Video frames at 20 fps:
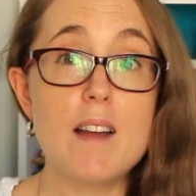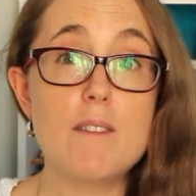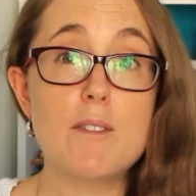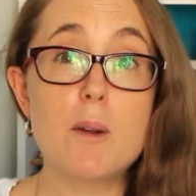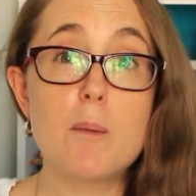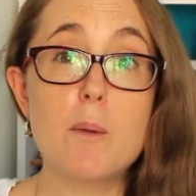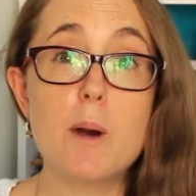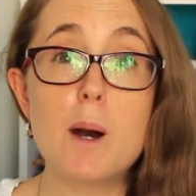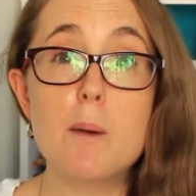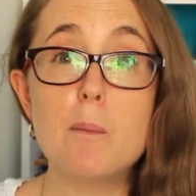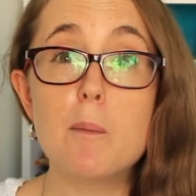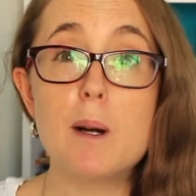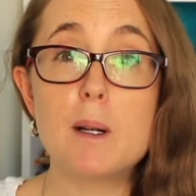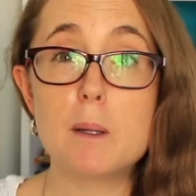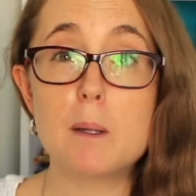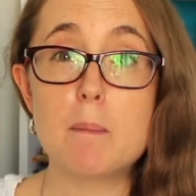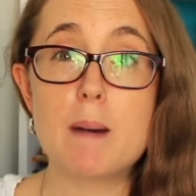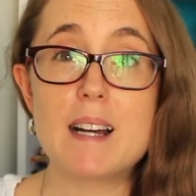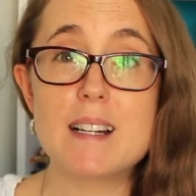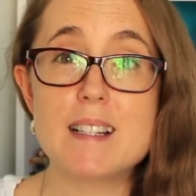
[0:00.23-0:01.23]
everyone,
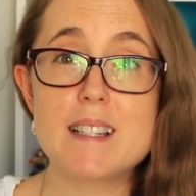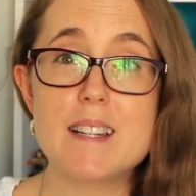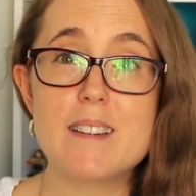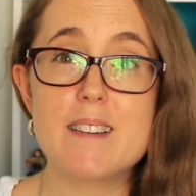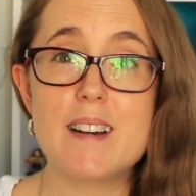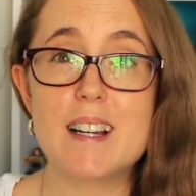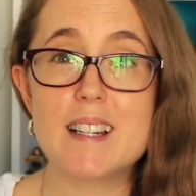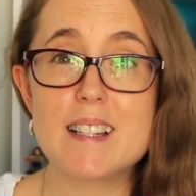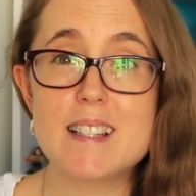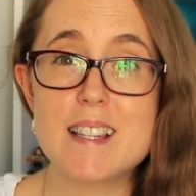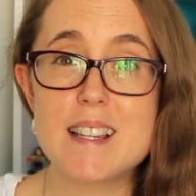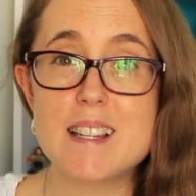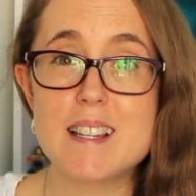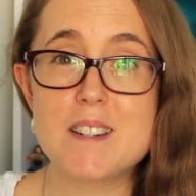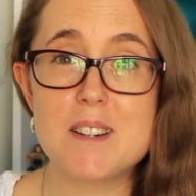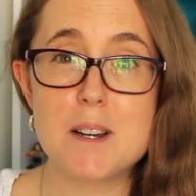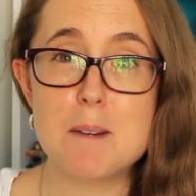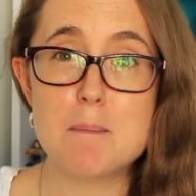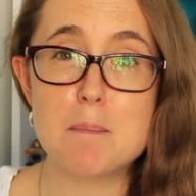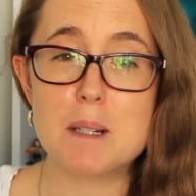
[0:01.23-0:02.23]
welcome back to Alice and the
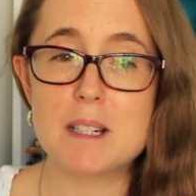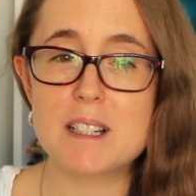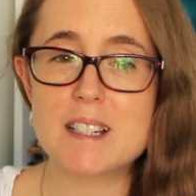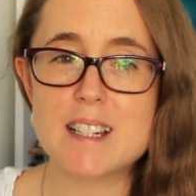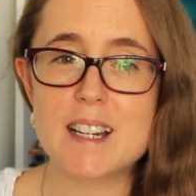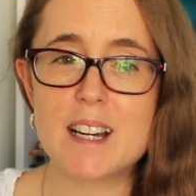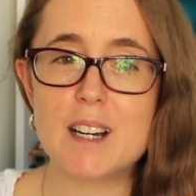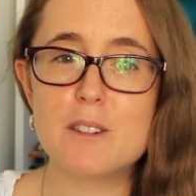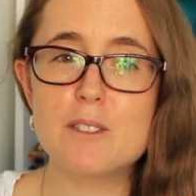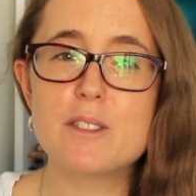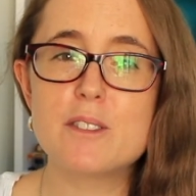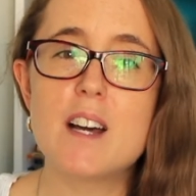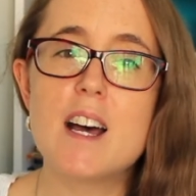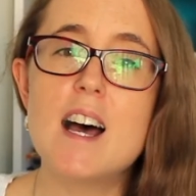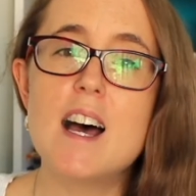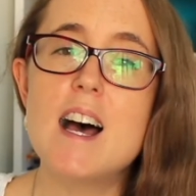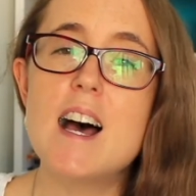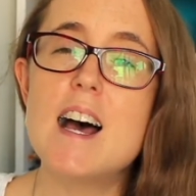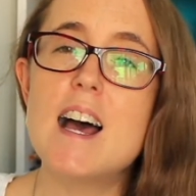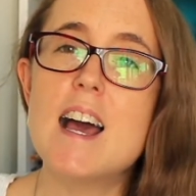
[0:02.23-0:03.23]
Giant Bookshelf.
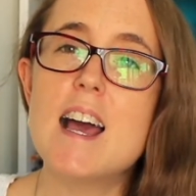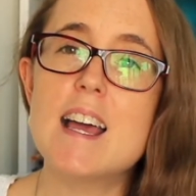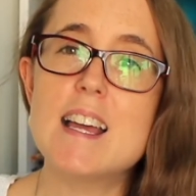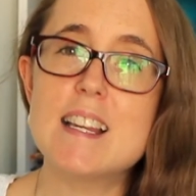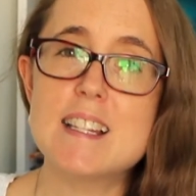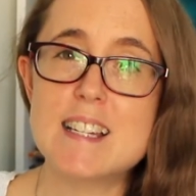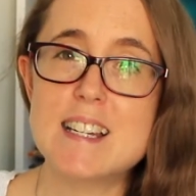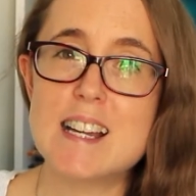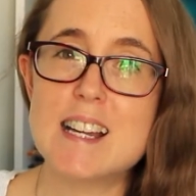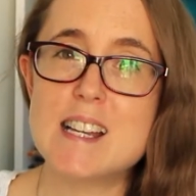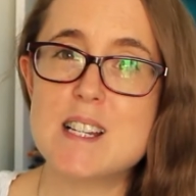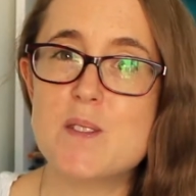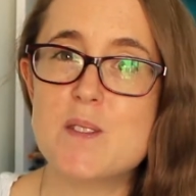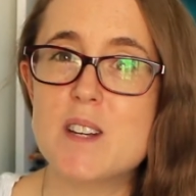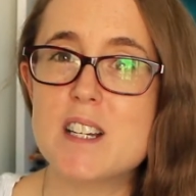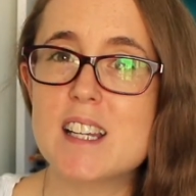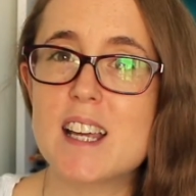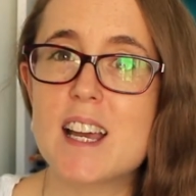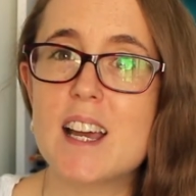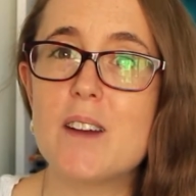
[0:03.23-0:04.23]
In today's
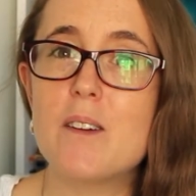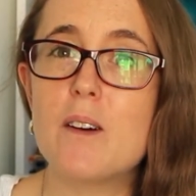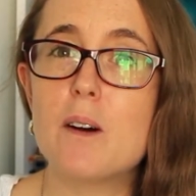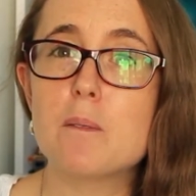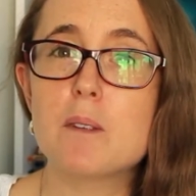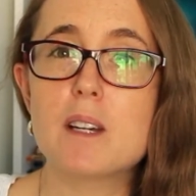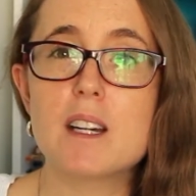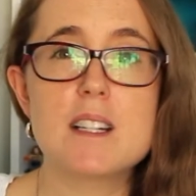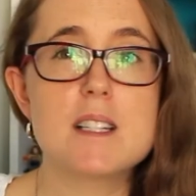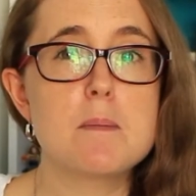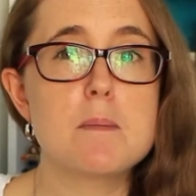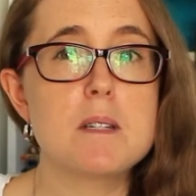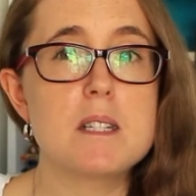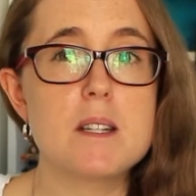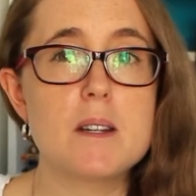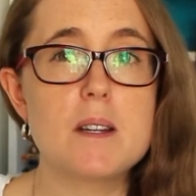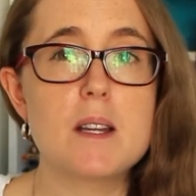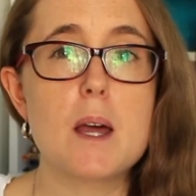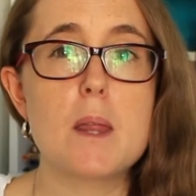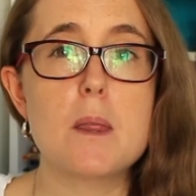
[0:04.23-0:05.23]
video, I'm going to be
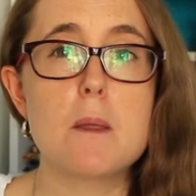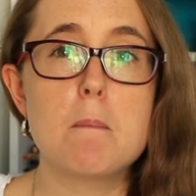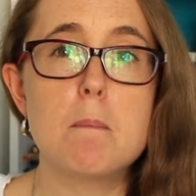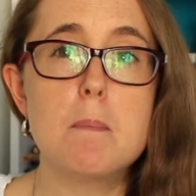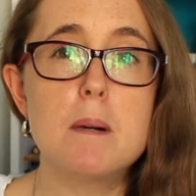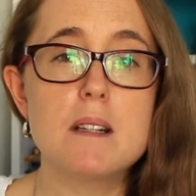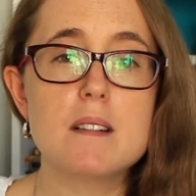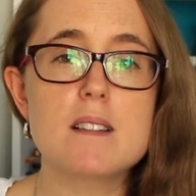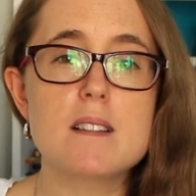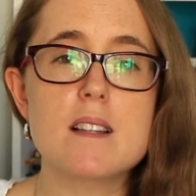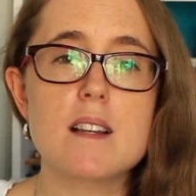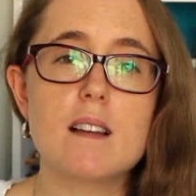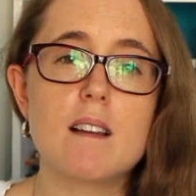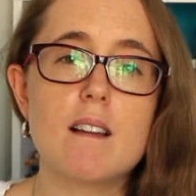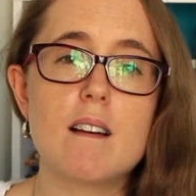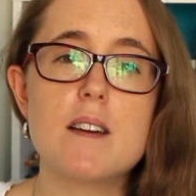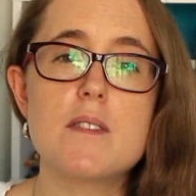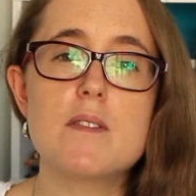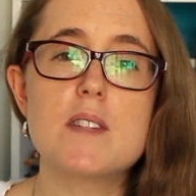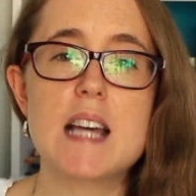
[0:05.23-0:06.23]
doing the Books and
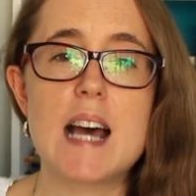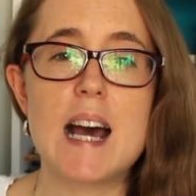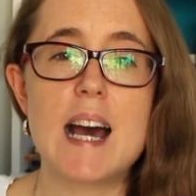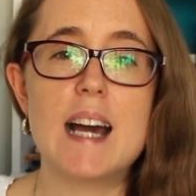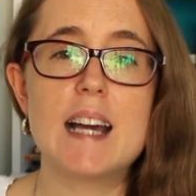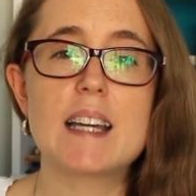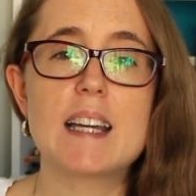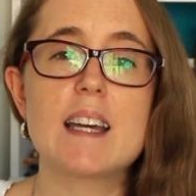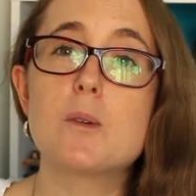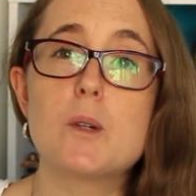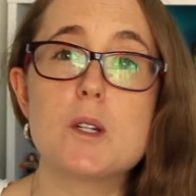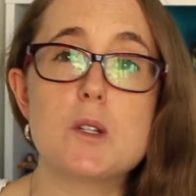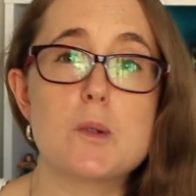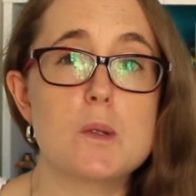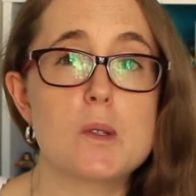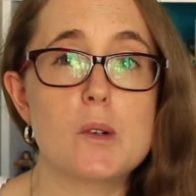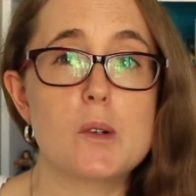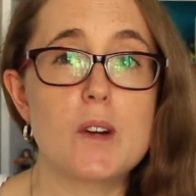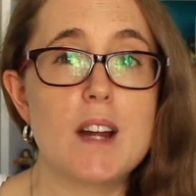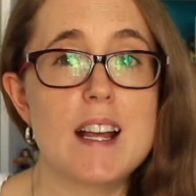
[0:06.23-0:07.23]
Life tag, which
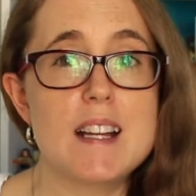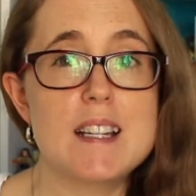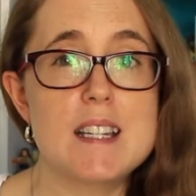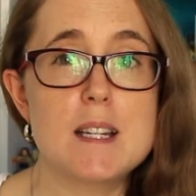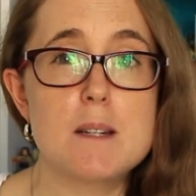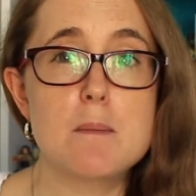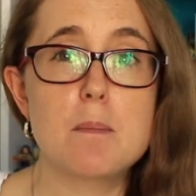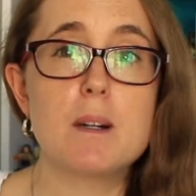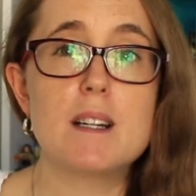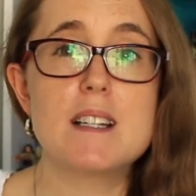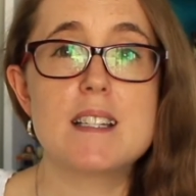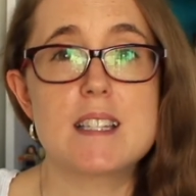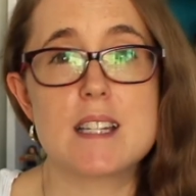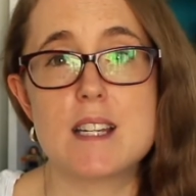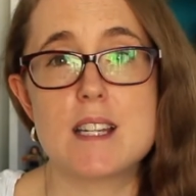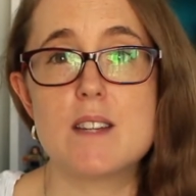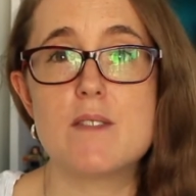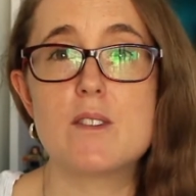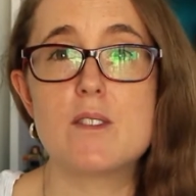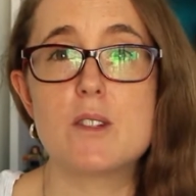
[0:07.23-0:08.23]
was created by Steve